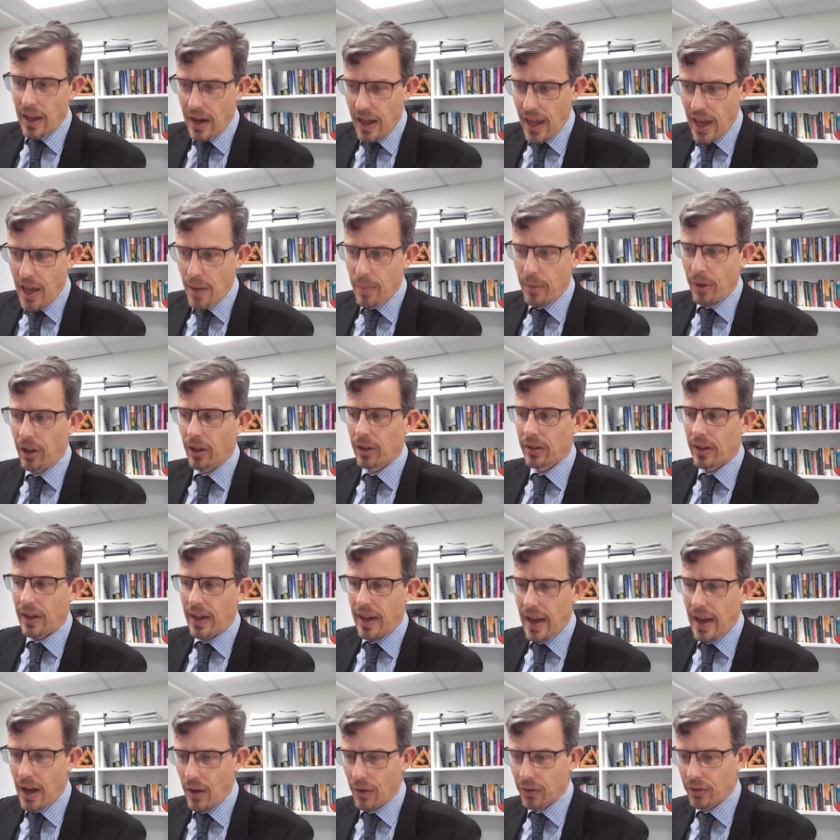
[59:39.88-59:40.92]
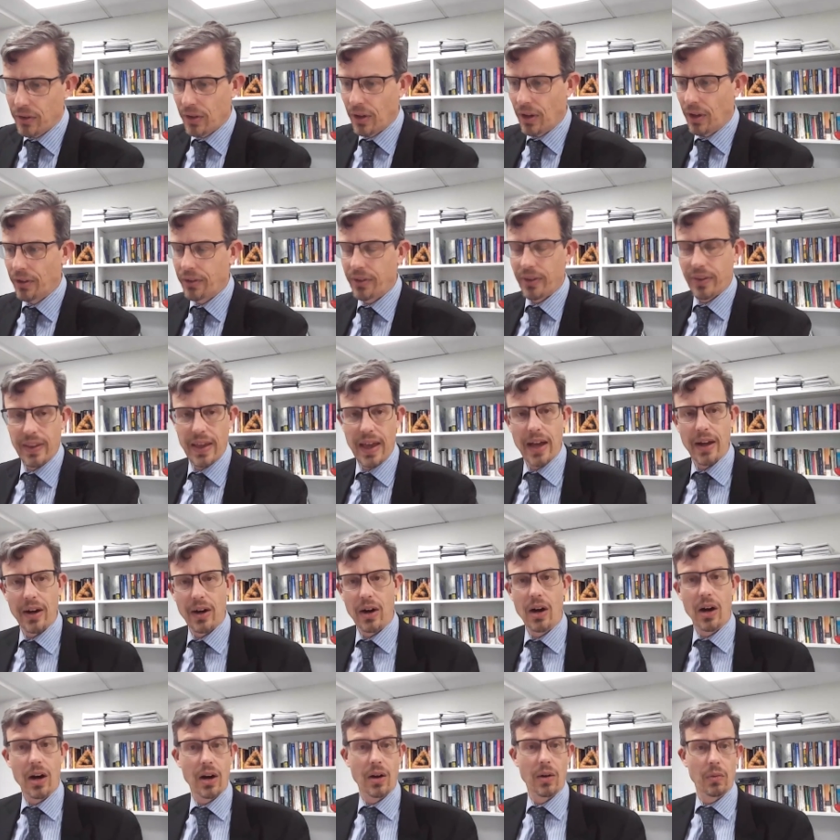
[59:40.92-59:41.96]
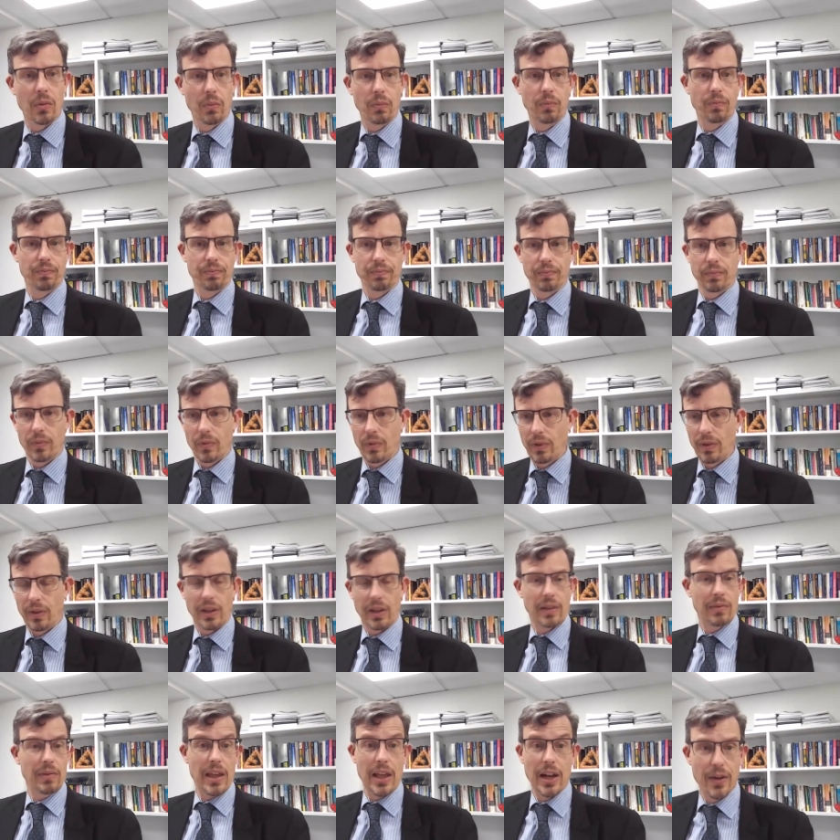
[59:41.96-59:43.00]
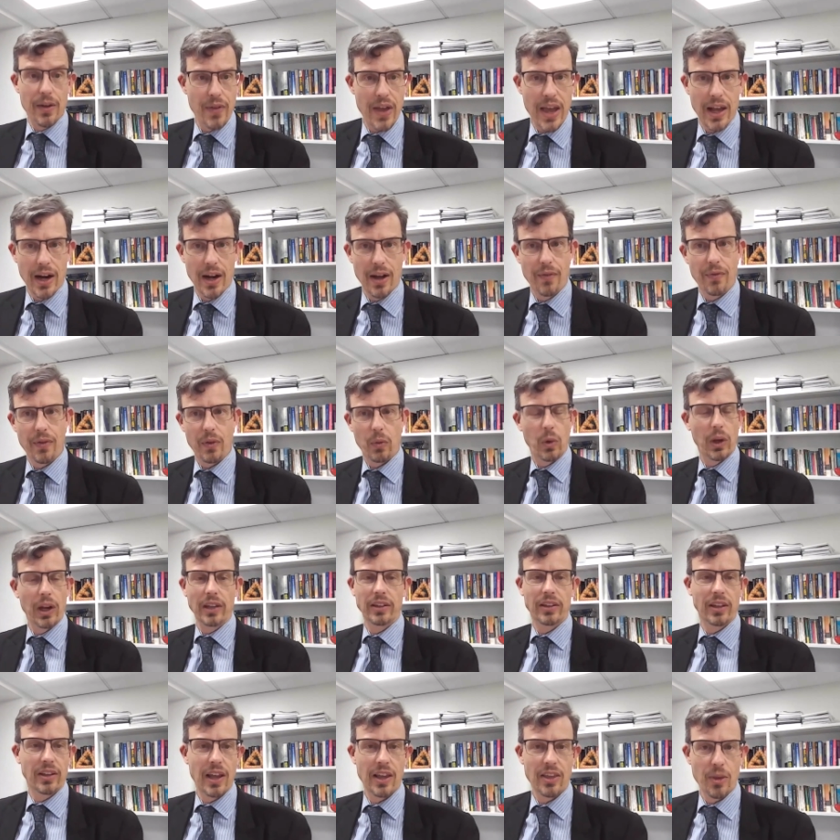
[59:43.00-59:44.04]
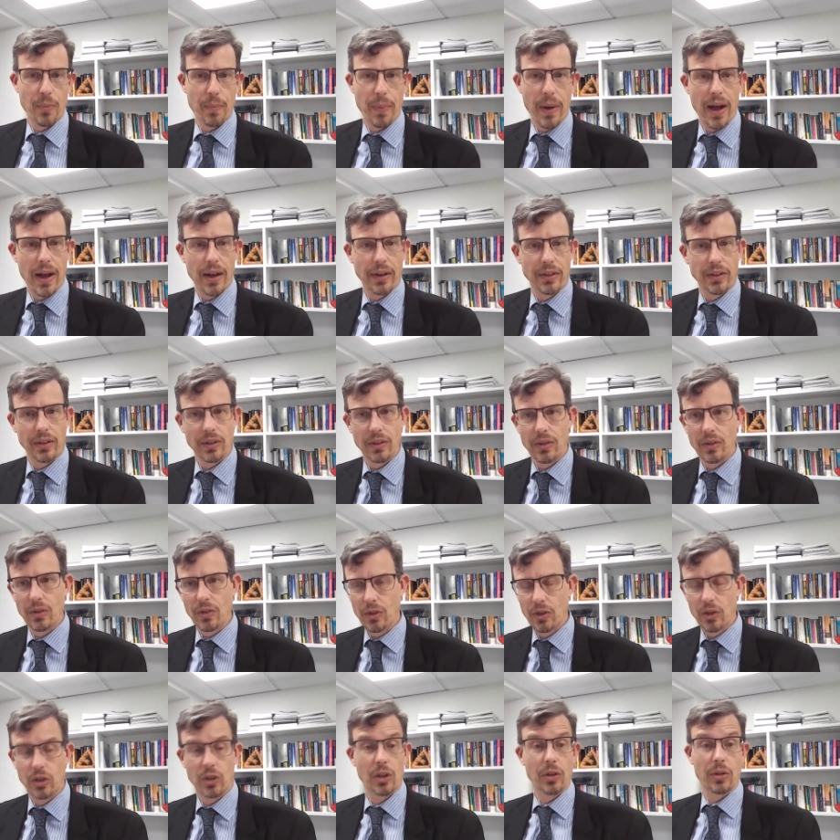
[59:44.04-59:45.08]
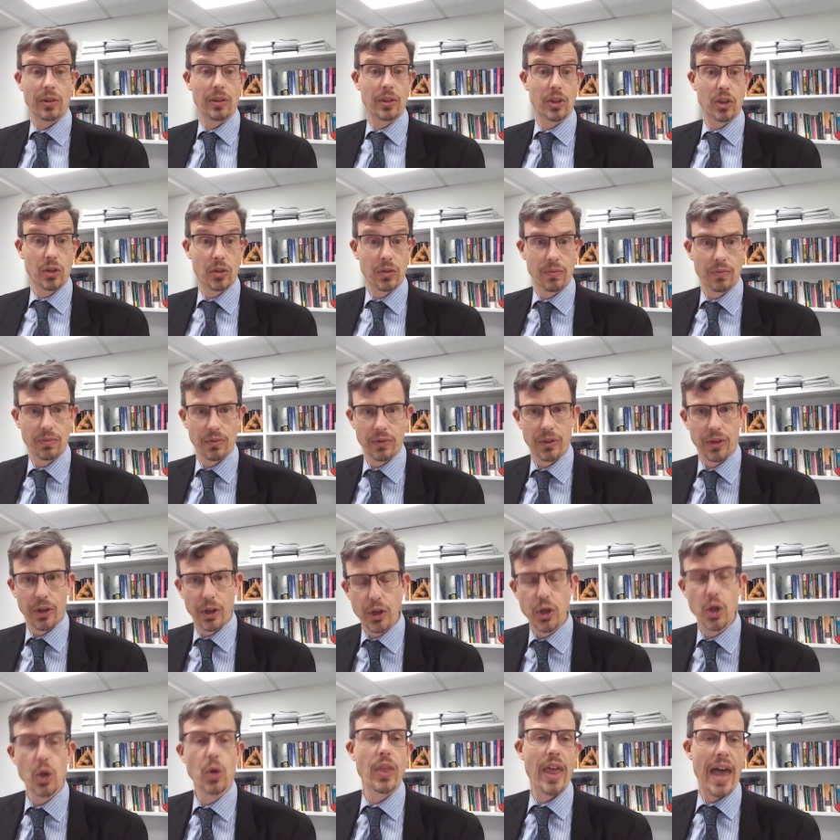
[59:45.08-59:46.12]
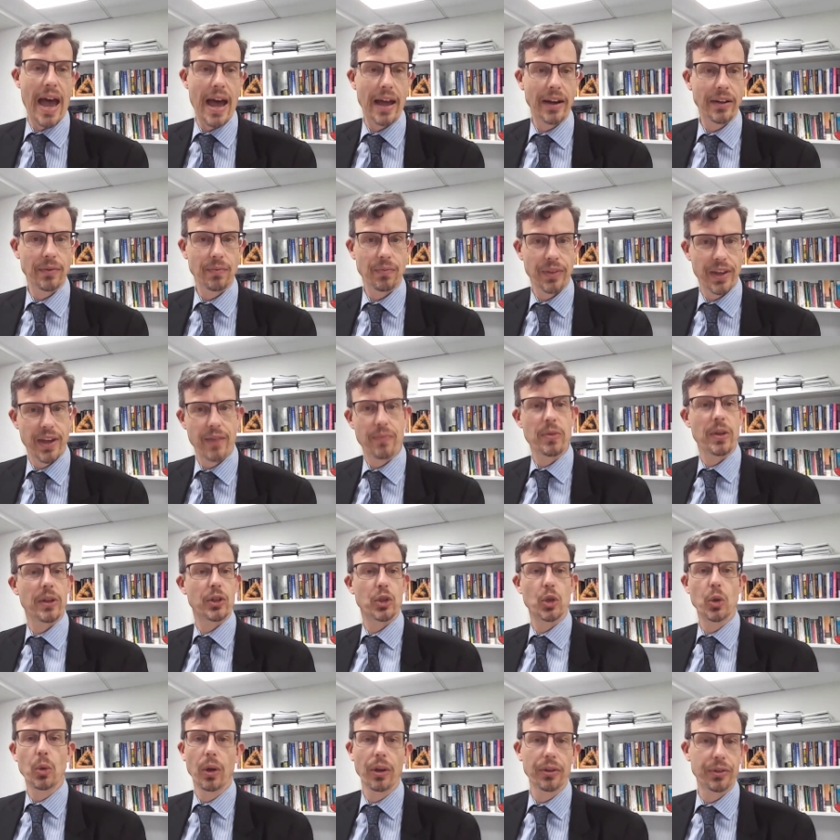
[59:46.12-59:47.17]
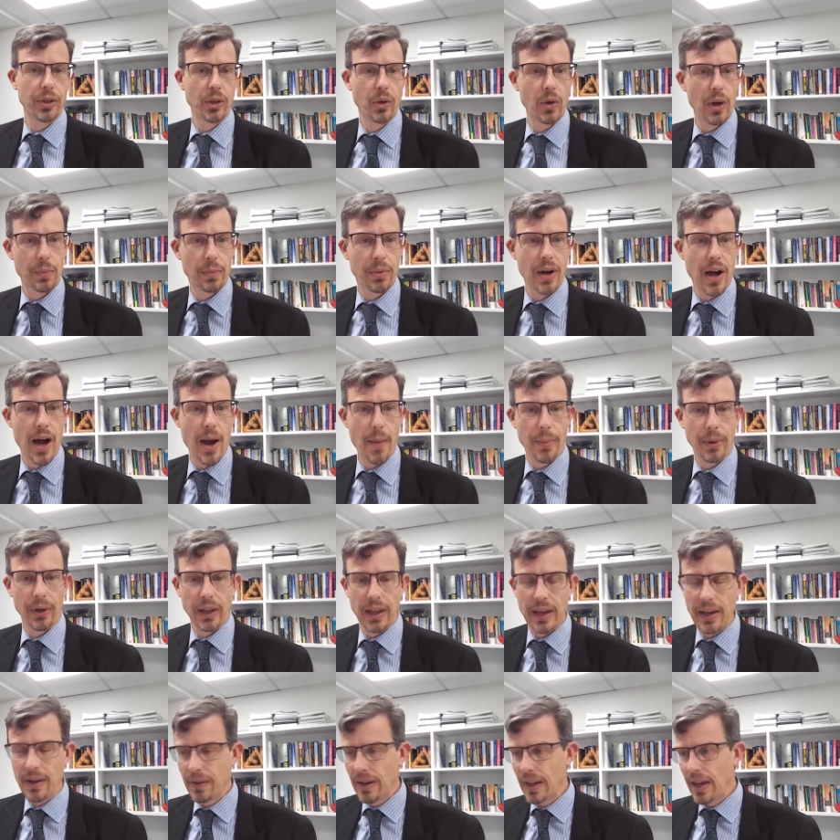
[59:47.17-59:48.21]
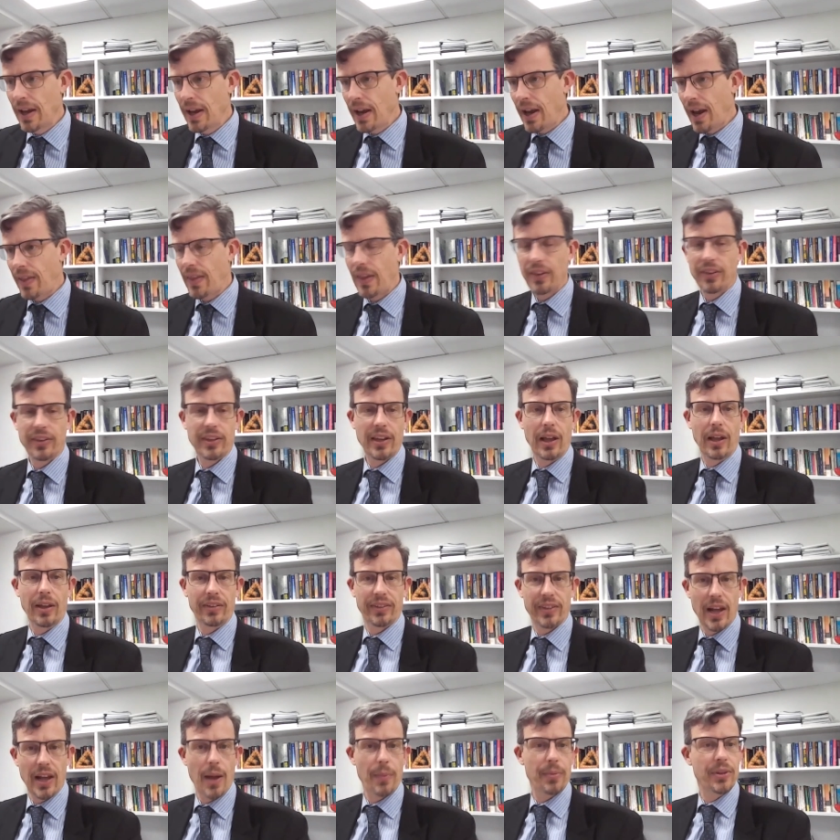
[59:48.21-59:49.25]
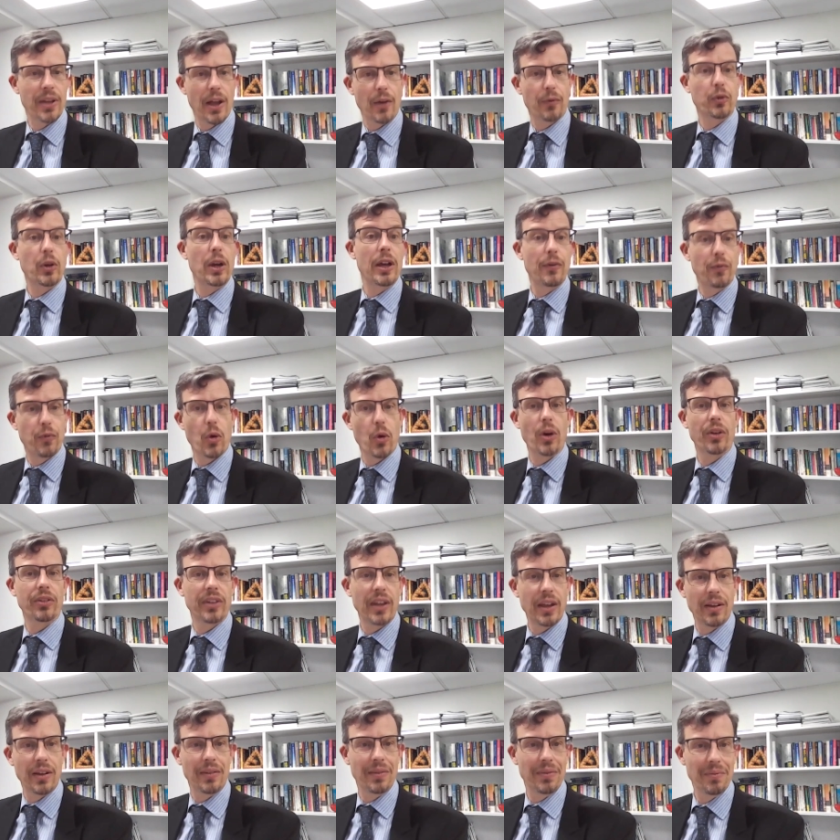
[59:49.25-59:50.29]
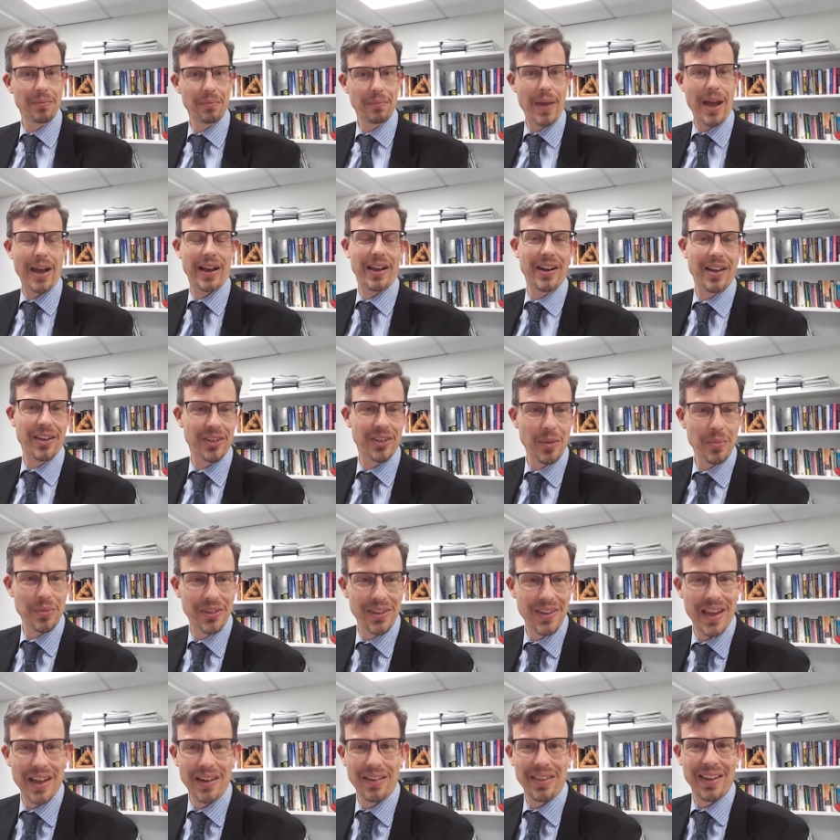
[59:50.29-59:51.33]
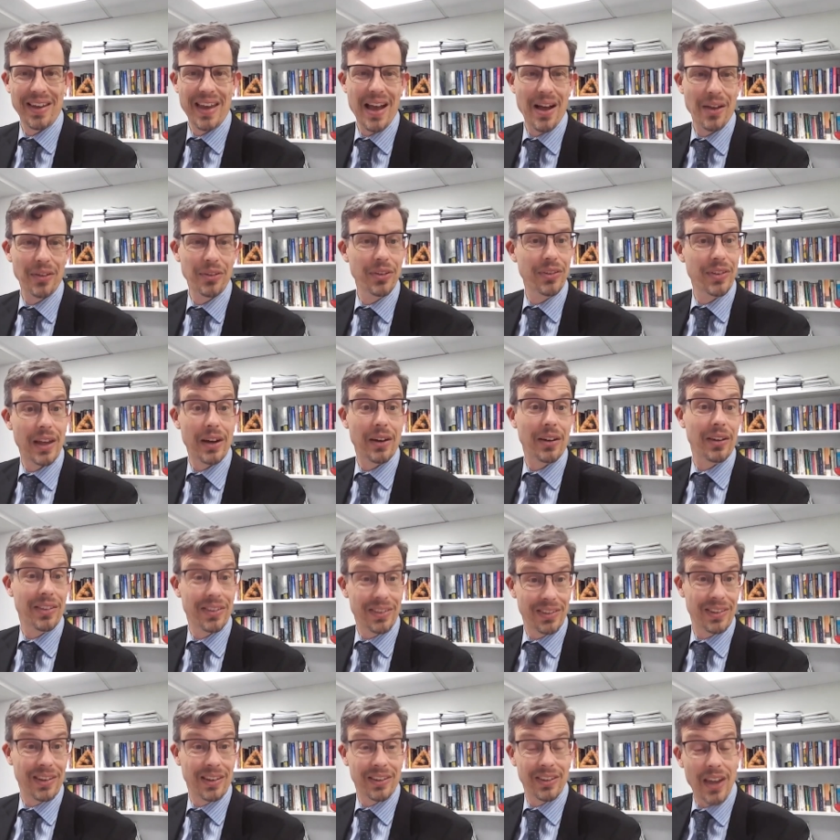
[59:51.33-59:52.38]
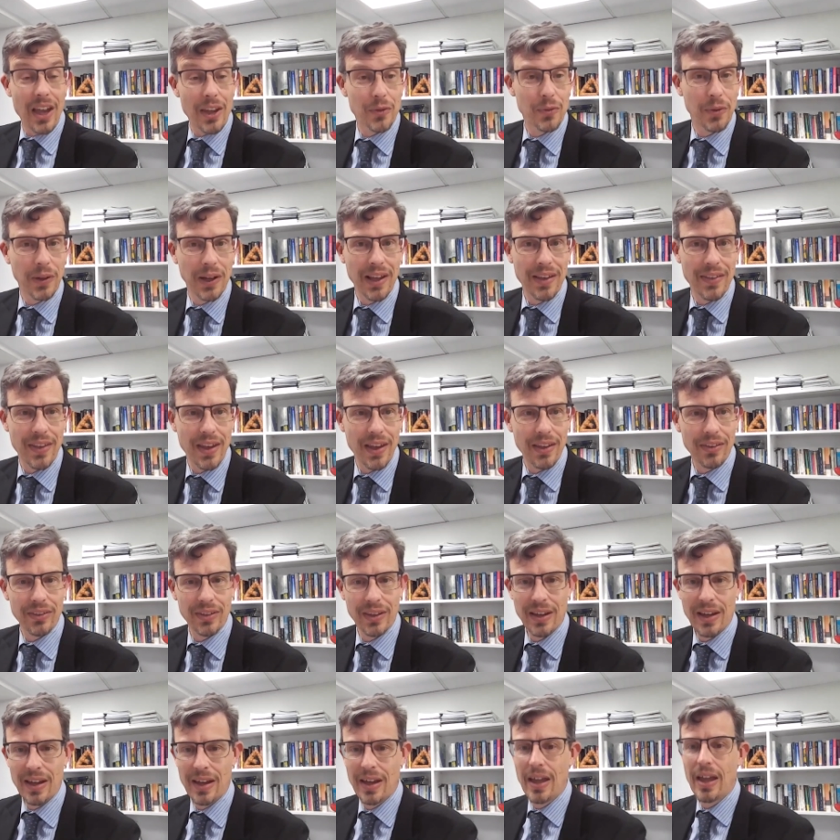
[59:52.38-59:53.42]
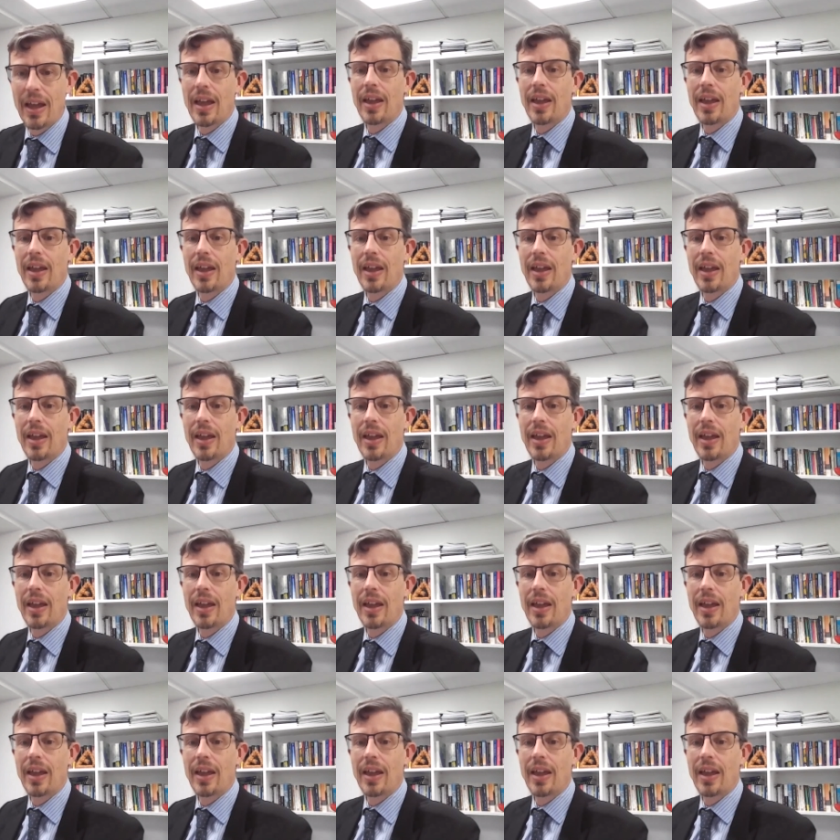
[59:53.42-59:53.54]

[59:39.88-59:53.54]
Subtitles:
enable councils that are innovative, willing to take the punt to do that, give them the tools to do it properly, and then set up self-reinforcing mechanisms so that the councils that are successful in this